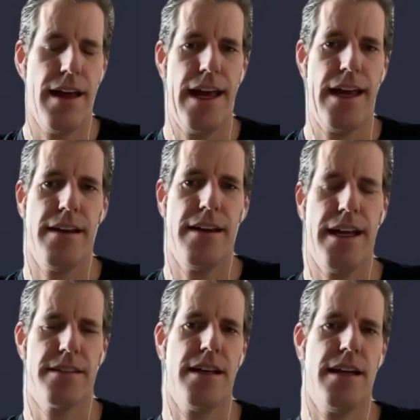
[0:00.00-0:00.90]
And
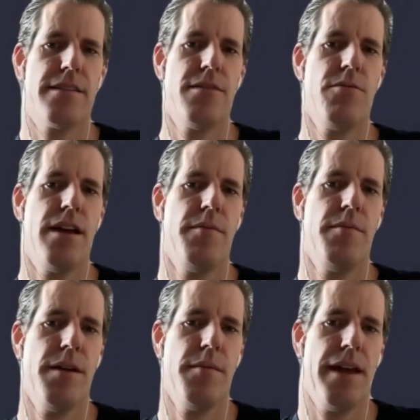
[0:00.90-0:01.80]
it's it's in
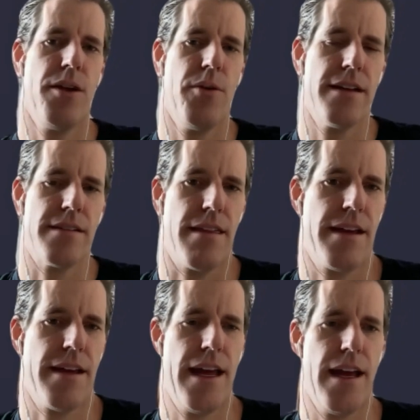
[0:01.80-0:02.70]
in, in many ways, I
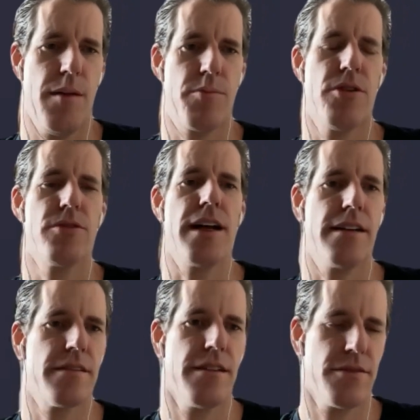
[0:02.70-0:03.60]
think, a
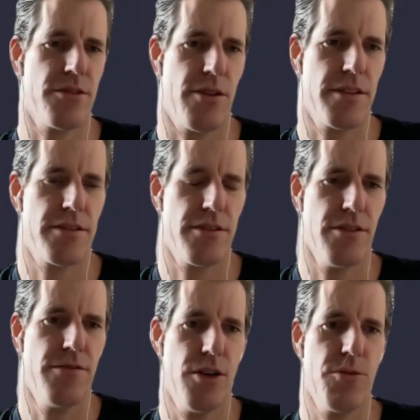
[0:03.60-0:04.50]
protest of sorts.
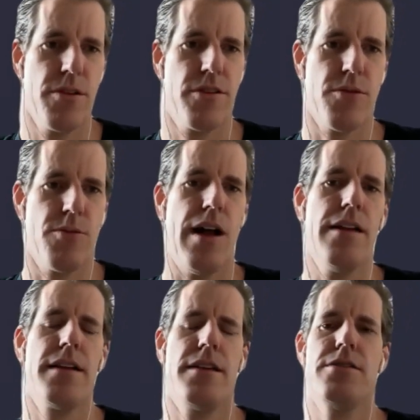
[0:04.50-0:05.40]
You vote with your
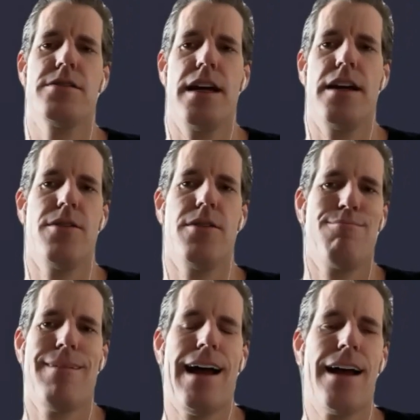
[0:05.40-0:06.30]
wallet and you say, you know what,
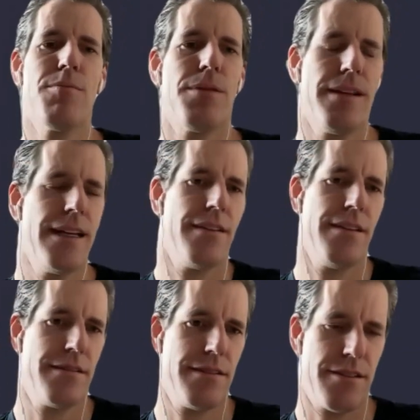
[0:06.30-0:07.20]
I don't believe in
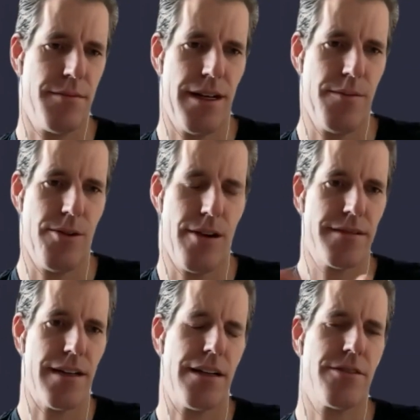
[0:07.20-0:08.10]
this system anymore.
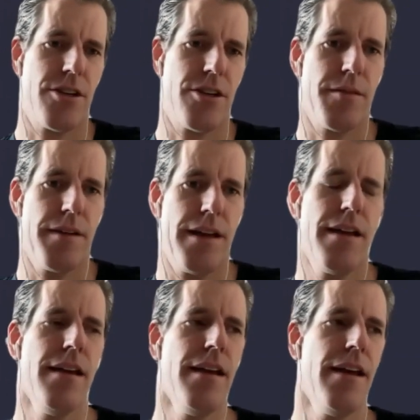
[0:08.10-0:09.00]
It's not serving me.
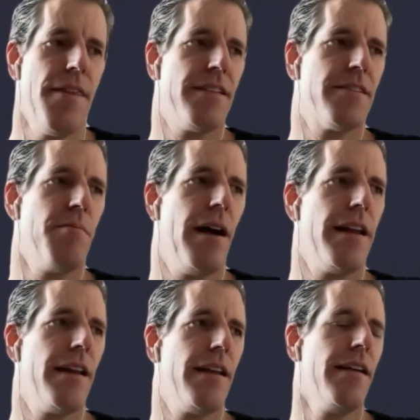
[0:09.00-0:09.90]
This
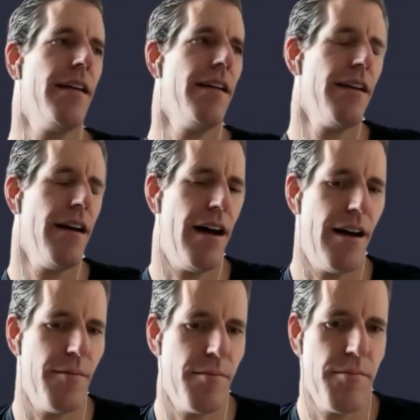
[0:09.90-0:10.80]
money
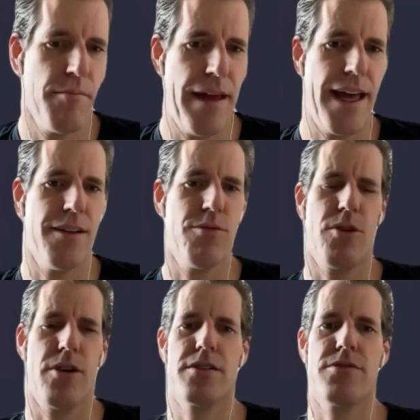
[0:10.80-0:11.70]
um, may have
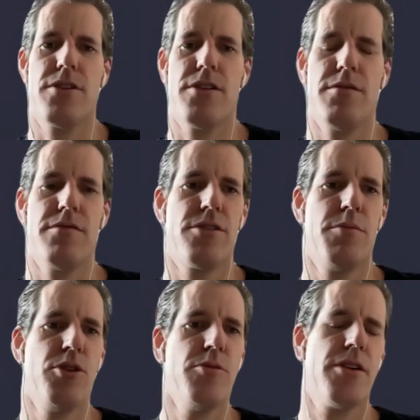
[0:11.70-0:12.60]
worked for for
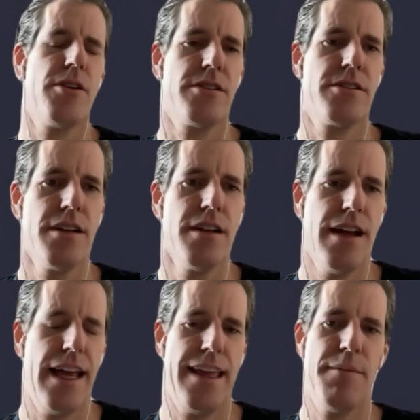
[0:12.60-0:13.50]
boomers,
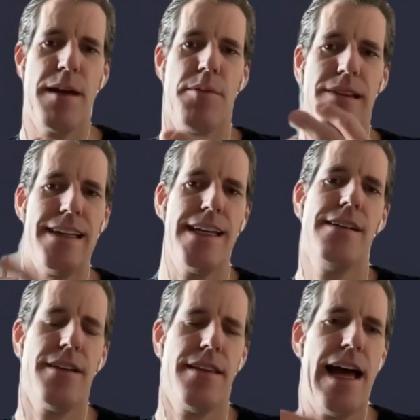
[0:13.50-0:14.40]
and they may
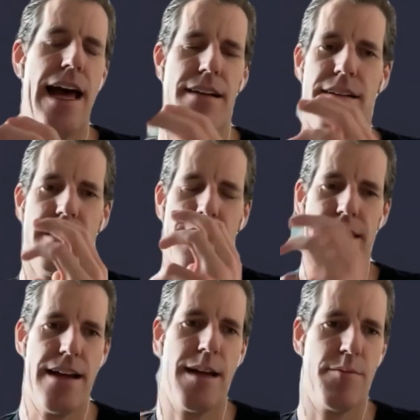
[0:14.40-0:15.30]
believe in that in
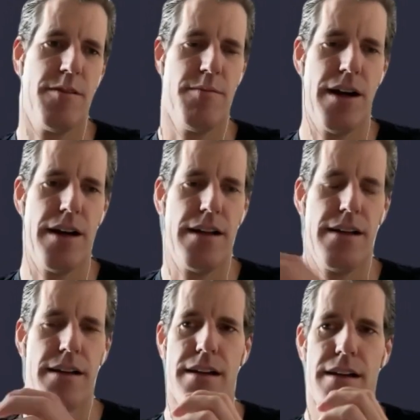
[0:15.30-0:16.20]
that type of
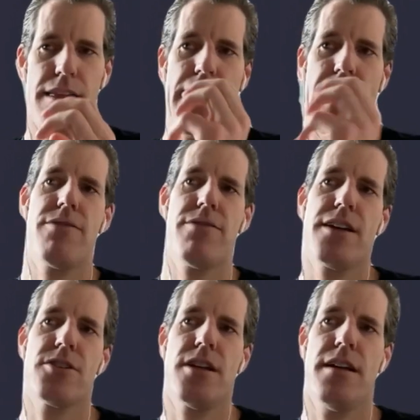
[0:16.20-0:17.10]
money, that
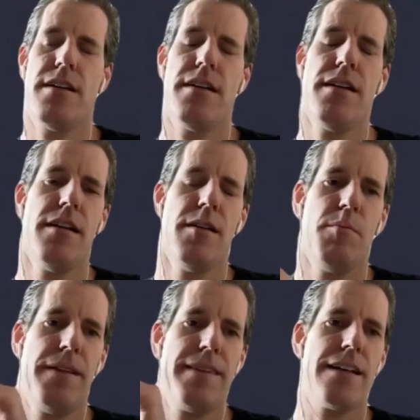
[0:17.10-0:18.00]
fiction.
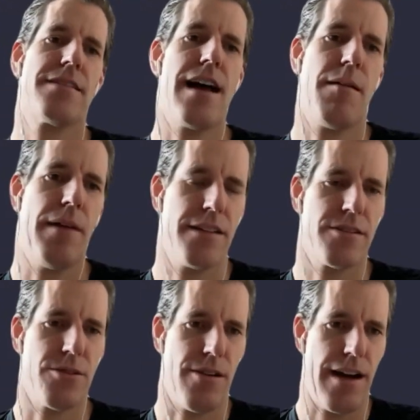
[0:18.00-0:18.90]
But that's not my
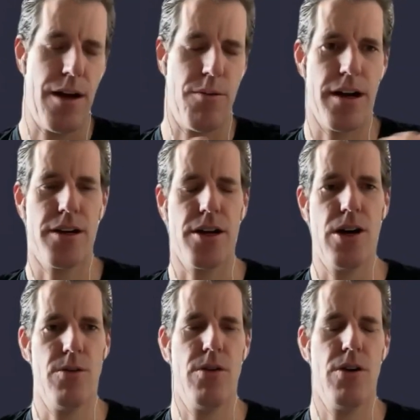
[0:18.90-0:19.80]
story. I want to
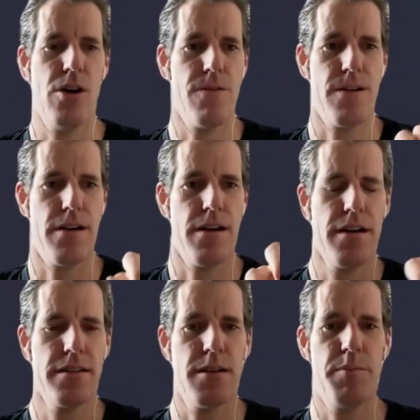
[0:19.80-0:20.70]
go over
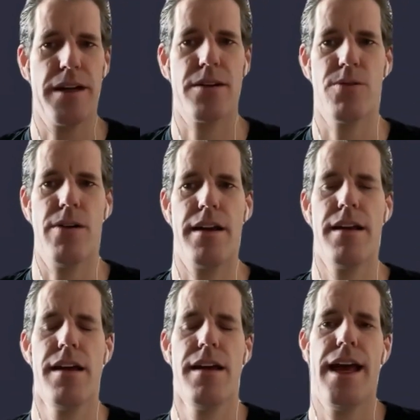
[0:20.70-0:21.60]
to Bitcoin.
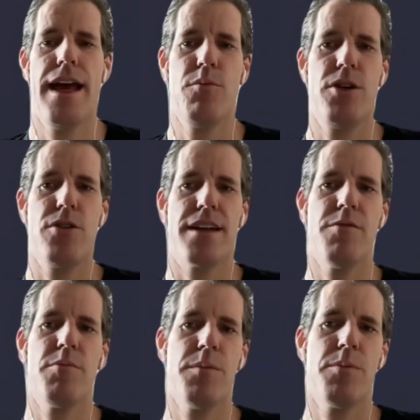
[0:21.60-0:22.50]
And when you
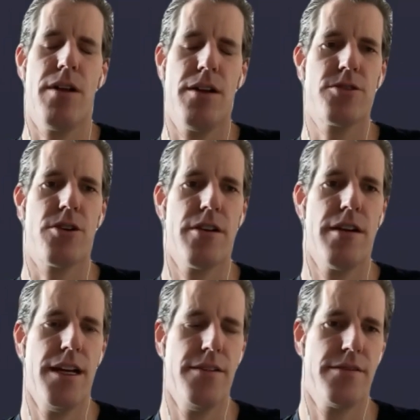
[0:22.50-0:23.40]
give people
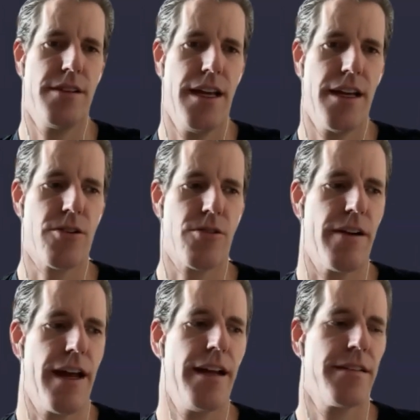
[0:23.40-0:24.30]
alternatives, it
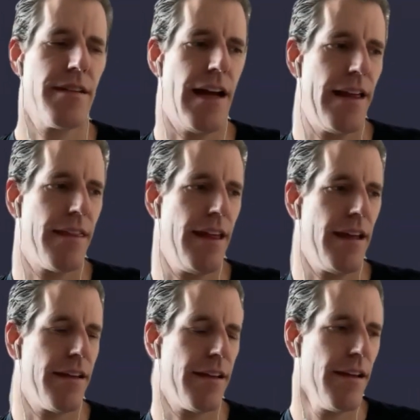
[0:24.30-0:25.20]
creates, I
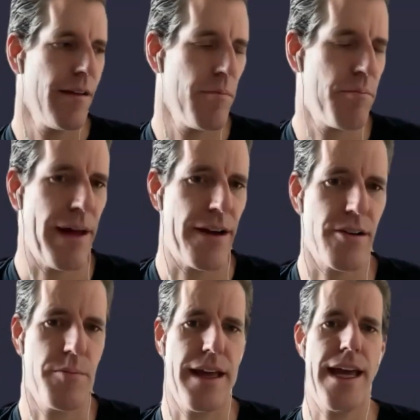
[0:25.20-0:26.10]
think,
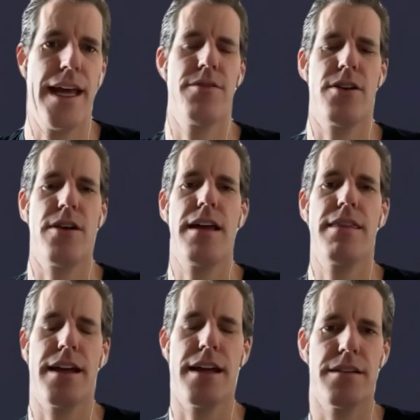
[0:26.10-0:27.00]
better behavior. I
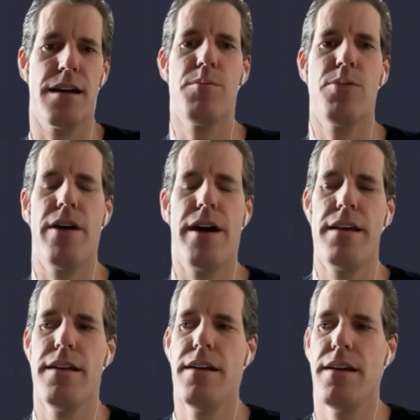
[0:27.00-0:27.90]
think at some
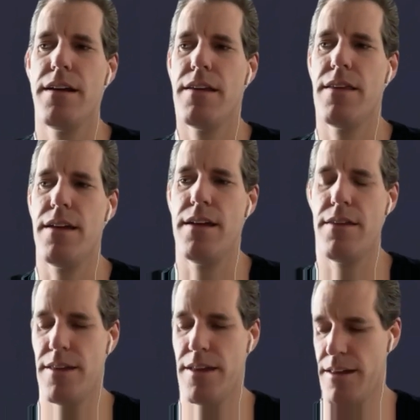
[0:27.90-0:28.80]
point, the
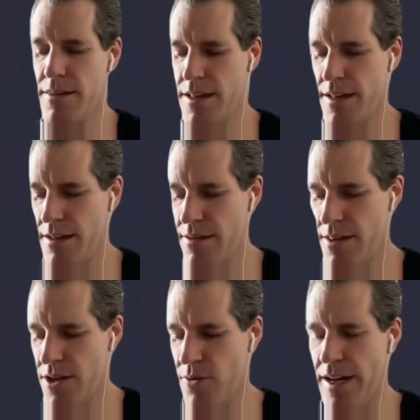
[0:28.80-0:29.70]
the the
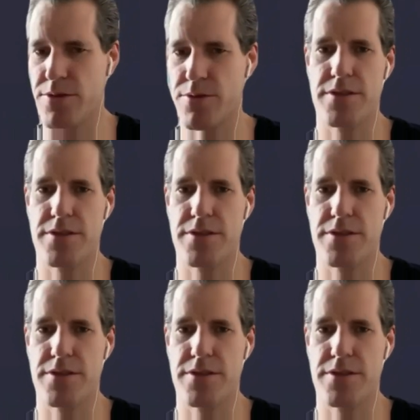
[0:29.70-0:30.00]
the U.S.